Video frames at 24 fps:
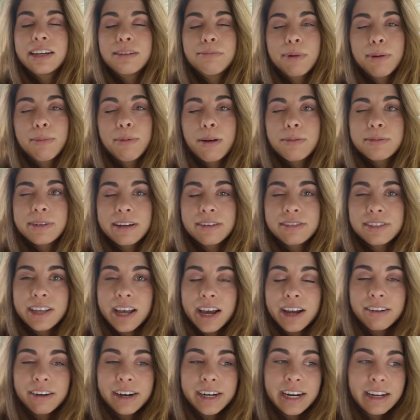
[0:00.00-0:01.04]
My mom's
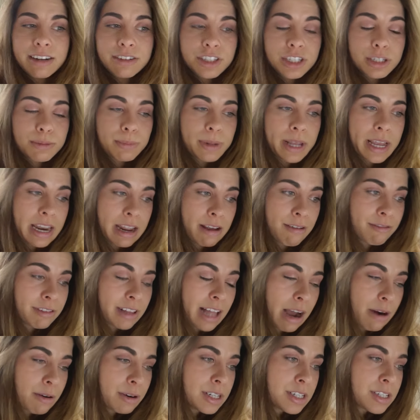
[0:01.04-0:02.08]
outside right now. She's planting
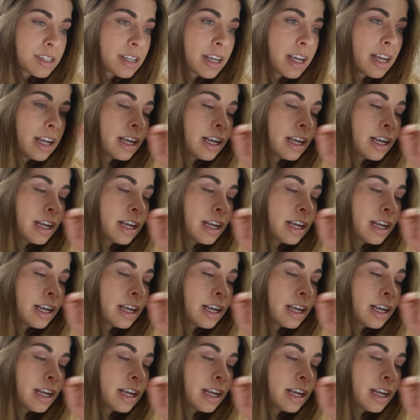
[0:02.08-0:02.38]
flowers.